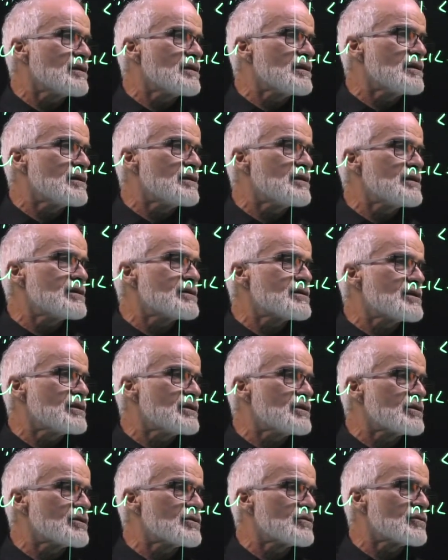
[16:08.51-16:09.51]
In this
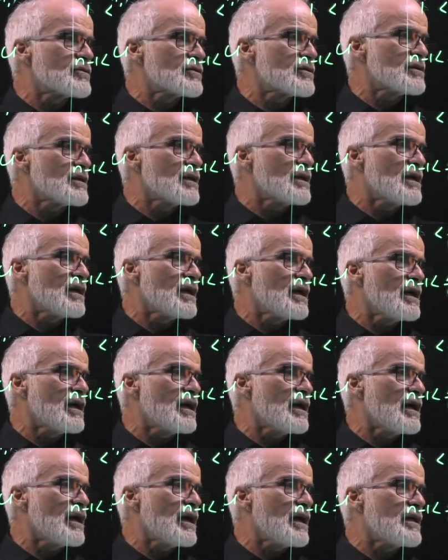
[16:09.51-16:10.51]
interval,
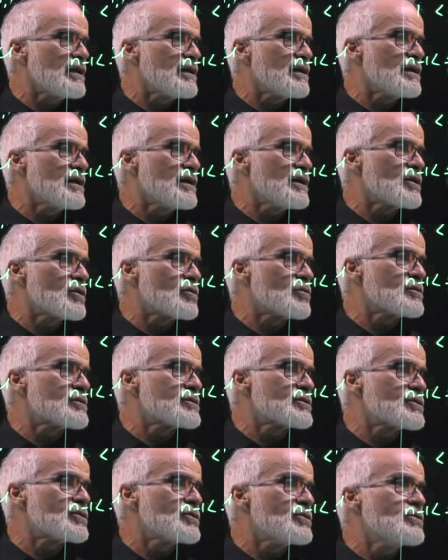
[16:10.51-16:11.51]
n
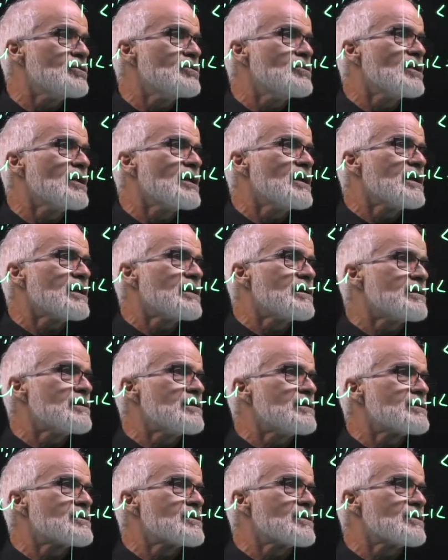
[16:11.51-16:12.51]
equals 2. In
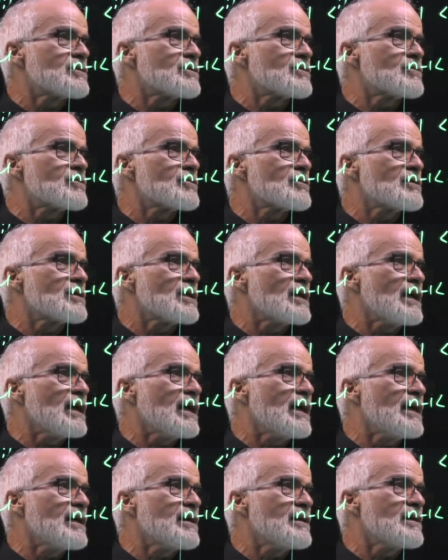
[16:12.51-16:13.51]
this interval,
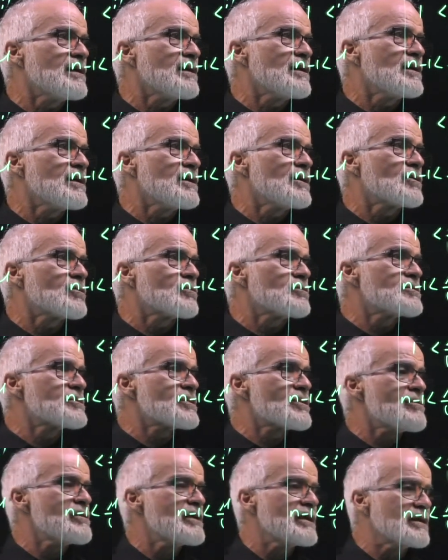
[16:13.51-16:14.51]
n equals
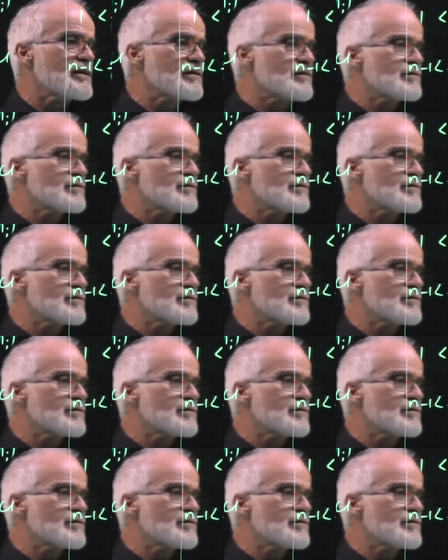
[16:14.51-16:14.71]
3.